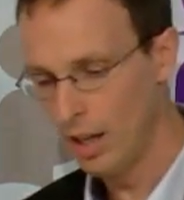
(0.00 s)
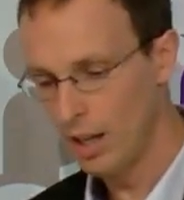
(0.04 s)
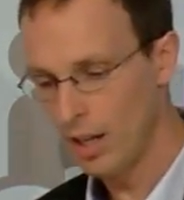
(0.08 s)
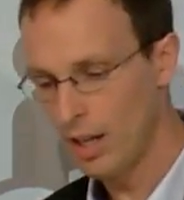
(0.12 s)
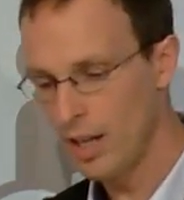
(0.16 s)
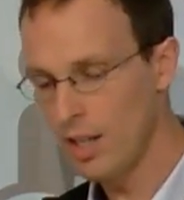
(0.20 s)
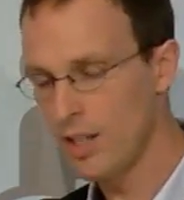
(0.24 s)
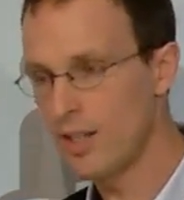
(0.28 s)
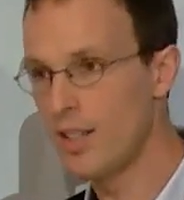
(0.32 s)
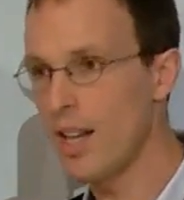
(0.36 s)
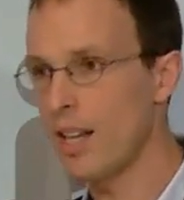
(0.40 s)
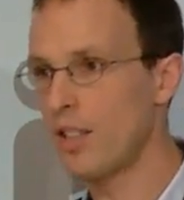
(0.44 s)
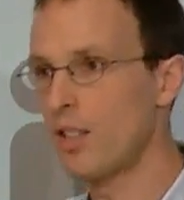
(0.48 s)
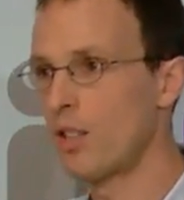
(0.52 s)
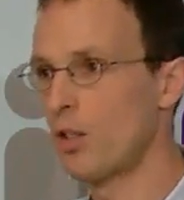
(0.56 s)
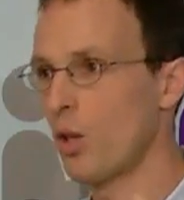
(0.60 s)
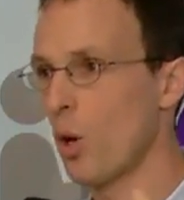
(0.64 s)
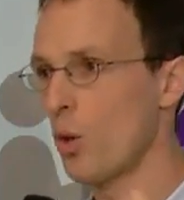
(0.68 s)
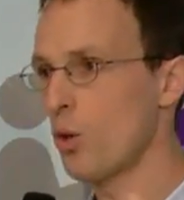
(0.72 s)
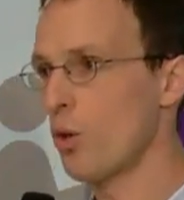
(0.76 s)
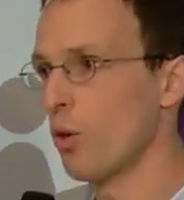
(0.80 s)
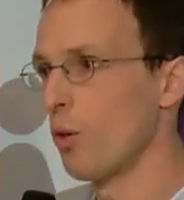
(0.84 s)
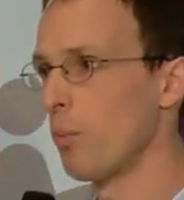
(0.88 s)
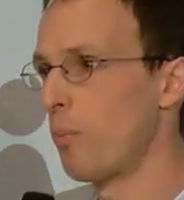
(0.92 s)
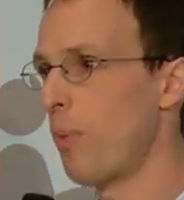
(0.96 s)
is that
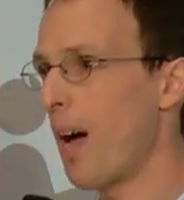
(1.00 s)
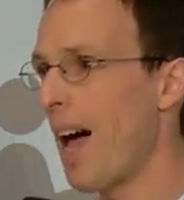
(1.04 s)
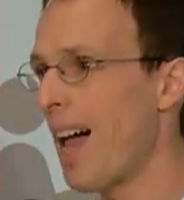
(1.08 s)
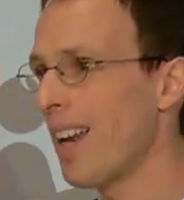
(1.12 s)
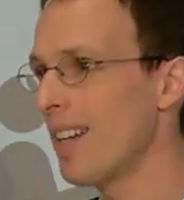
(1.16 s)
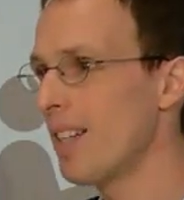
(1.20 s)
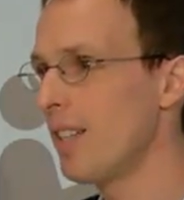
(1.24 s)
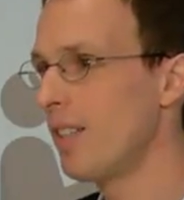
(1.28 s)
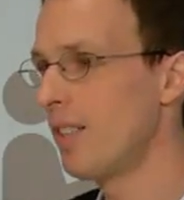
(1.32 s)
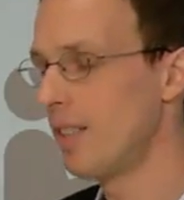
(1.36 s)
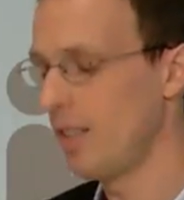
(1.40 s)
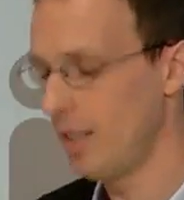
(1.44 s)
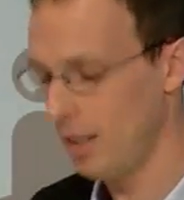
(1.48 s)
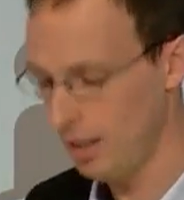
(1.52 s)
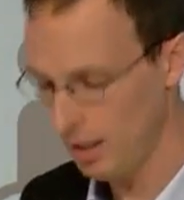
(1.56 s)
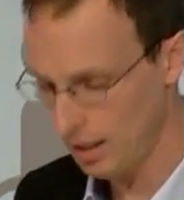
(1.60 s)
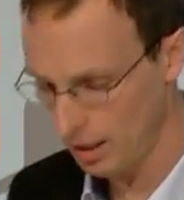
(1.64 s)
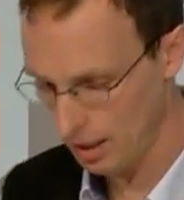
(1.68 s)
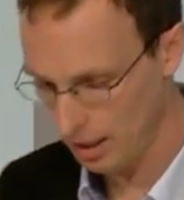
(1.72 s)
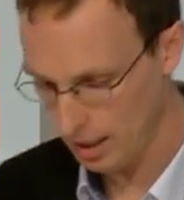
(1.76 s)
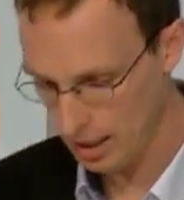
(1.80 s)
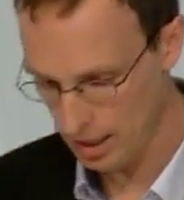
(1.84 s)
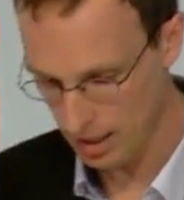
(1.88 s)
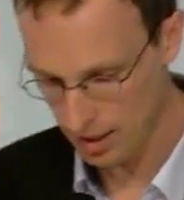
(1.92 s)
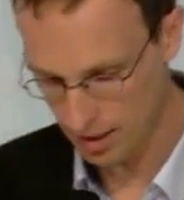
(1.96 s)
social policy
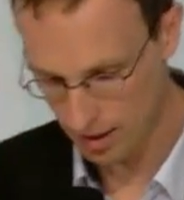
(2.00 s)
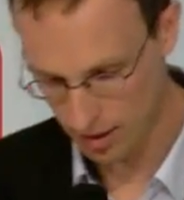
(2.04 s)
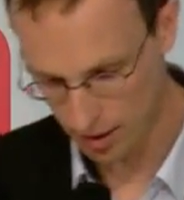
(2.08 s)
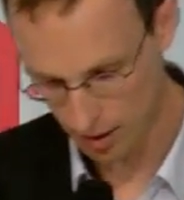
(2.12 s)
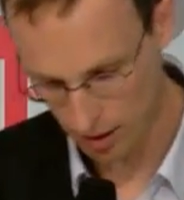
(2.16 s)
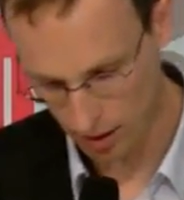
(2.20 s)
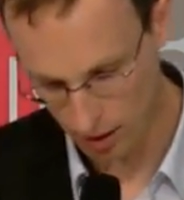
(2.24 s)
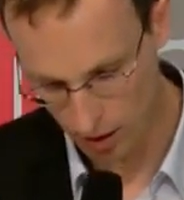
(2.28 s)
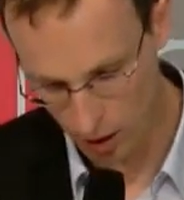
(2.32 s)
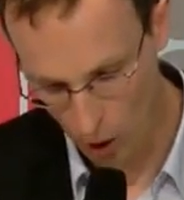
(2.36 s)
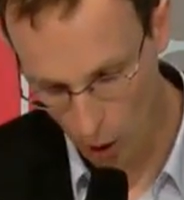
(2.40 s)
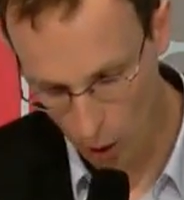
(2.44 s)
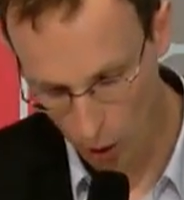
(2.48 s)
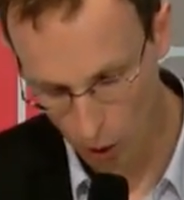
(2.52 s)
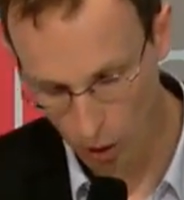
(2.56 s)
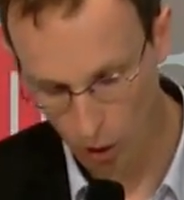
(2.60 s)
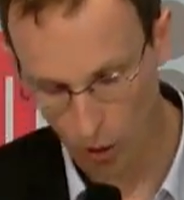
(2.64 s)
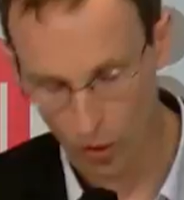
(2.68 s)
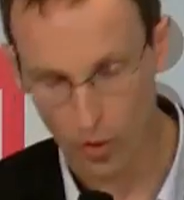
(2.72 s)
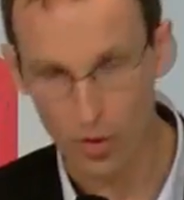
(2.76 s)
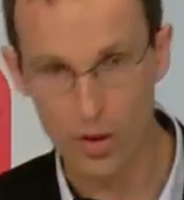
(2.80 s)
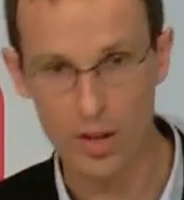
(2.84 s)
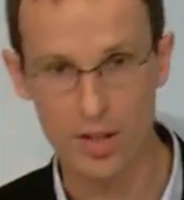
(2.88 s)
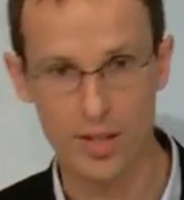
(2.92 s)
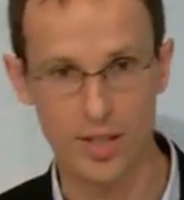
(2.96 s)
is no
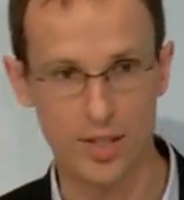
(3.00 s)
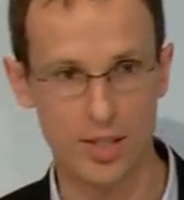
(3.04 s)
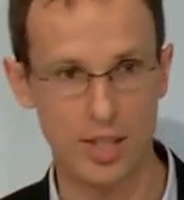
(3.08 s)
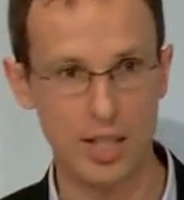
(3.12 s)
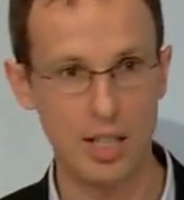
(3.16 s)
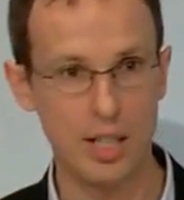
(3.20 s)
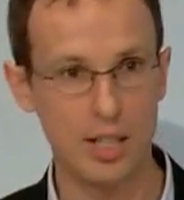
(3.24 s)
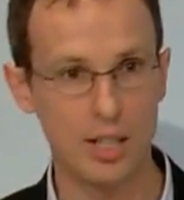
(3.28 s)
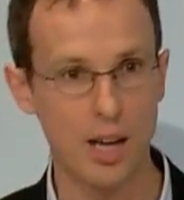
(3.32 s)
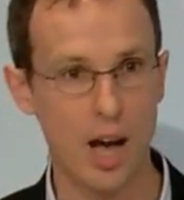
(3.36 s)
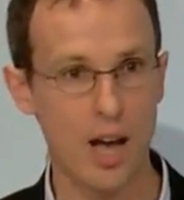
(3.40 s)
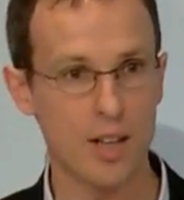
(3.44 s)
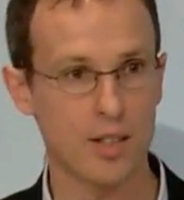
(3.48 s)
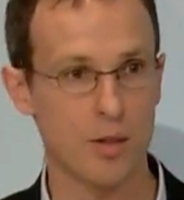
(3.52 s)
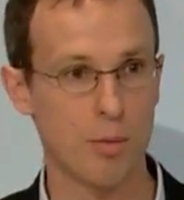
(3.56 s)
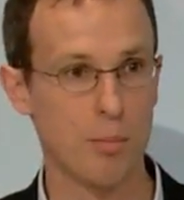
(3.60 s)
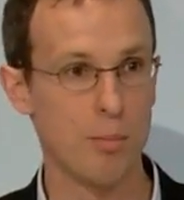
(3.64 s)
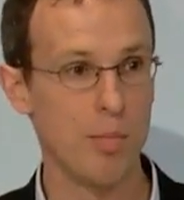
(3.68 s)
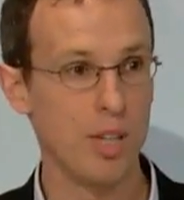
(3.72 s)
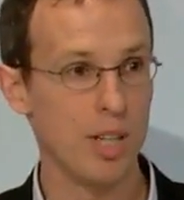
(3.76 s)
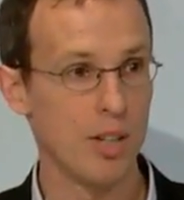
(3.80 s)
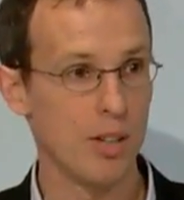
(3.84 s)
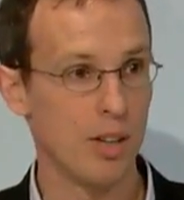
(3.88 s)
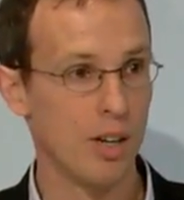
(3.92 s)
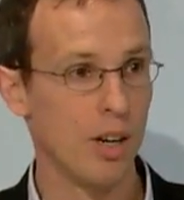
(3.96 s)
longer seen as a
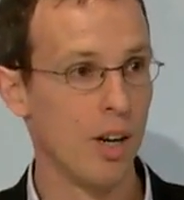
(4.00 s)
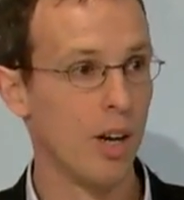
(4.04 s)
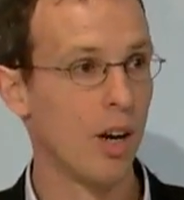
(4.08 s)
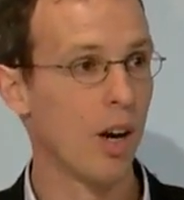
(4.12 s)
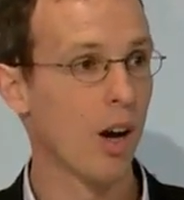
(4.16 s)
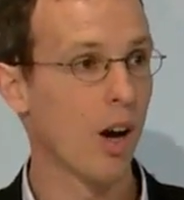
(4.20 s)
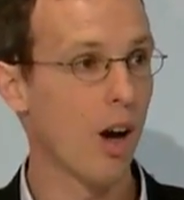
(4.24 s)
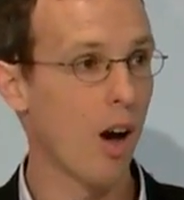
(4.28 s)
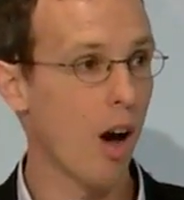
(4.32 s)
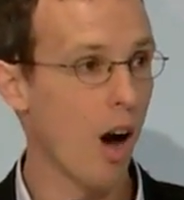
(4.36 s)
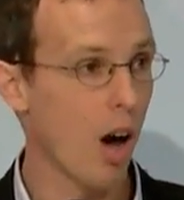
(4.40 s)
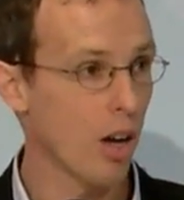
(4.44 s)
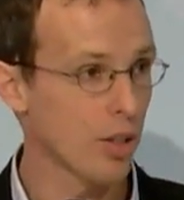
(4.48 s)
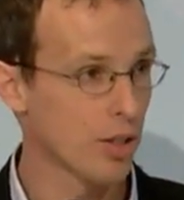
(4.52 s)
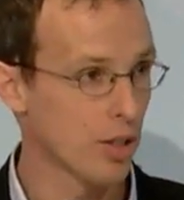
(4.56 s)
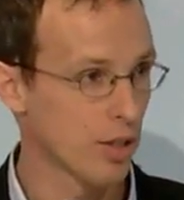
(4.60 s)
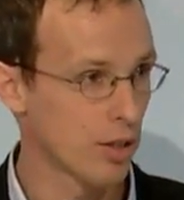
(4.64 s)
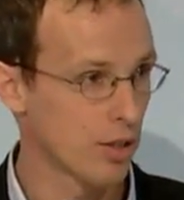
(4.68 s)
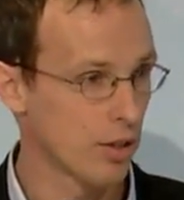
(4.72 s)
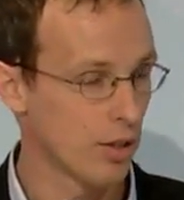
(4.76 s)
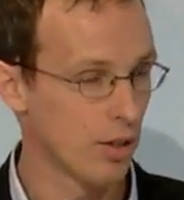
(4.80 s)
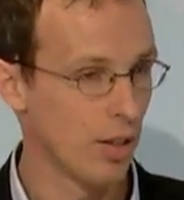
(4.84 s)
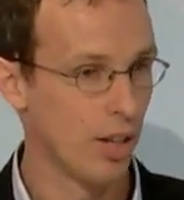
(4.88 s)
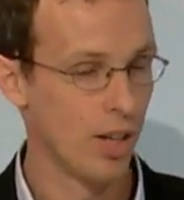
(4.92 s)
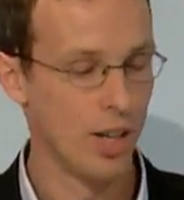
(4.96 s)
mere
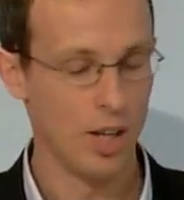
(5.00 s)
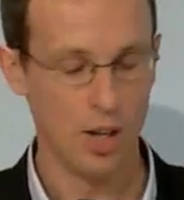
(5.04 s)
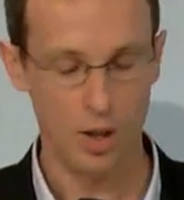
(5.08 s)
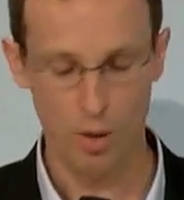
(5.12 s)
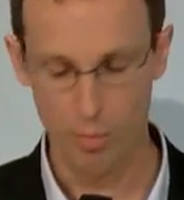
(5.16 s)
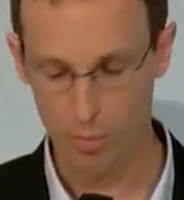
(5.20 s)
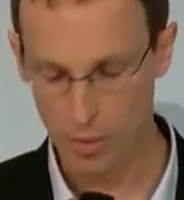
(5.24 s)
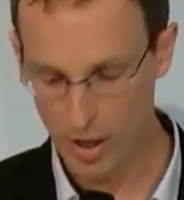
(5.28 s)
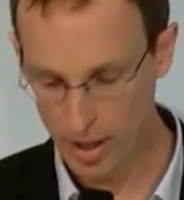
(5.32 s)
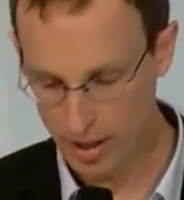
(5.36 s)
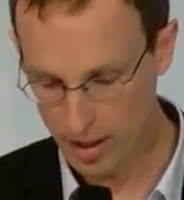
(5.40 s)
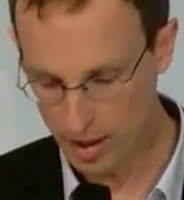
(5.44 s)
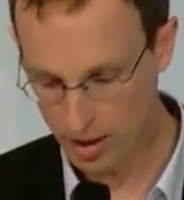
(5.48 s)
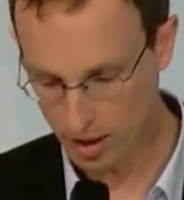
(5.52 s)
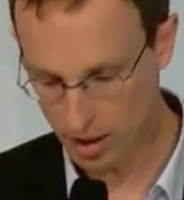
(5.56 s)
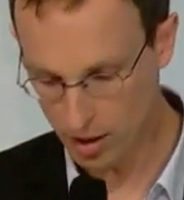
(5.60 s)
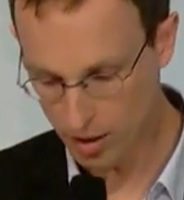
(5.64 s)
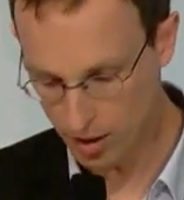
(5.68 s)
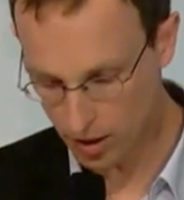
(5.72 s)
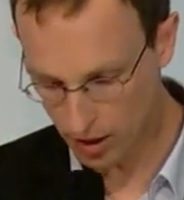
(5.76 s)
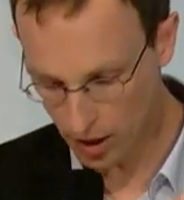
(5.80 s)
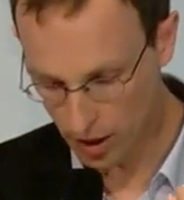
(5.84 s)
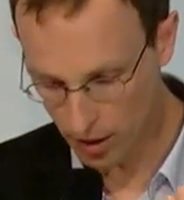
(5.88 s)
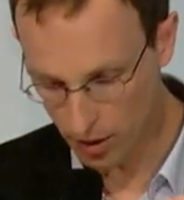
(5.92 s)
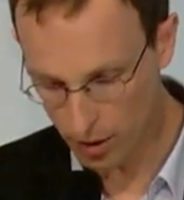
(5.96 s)
cost, but is
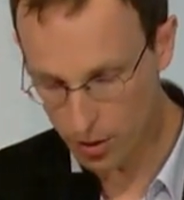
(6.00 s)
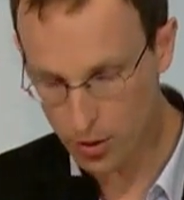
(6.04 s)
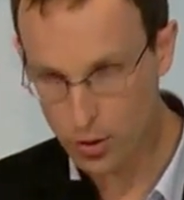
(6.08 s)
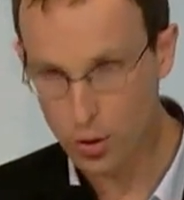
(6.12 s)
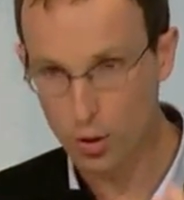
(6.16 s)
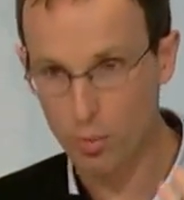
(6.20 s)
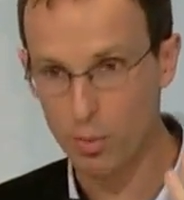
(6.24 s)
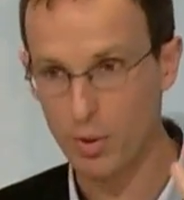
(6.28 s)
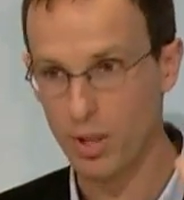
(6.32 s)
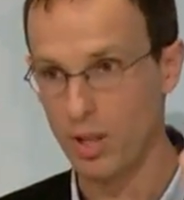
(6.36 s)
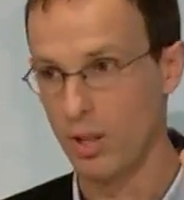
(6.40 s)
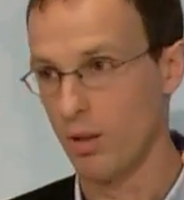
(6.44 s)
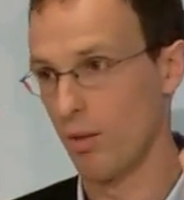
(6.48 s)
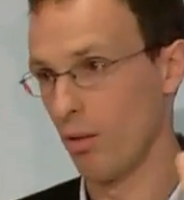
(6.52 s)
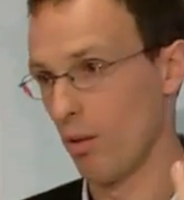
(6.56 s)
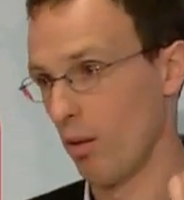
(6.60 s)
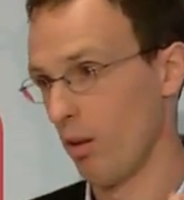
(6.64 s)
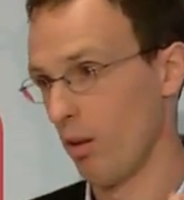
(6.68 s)
considered to be